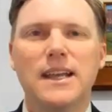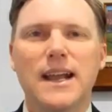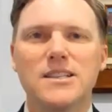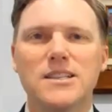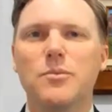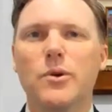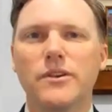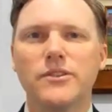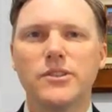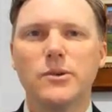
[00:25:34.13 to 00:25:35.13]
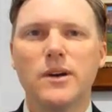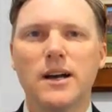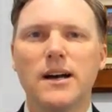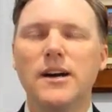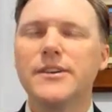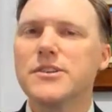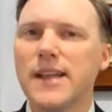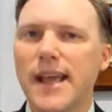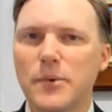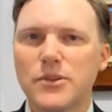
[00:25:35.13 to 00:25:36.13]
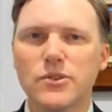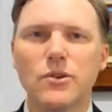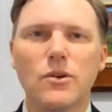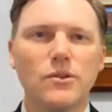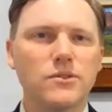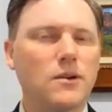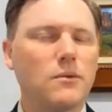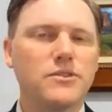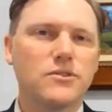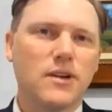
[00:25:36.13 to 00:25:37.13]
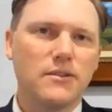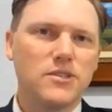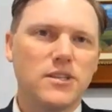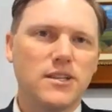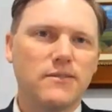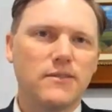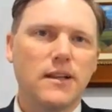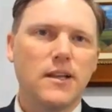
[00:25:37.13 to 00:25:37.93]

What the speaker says: And it's important to understand what your goals are and what you're trying to achieve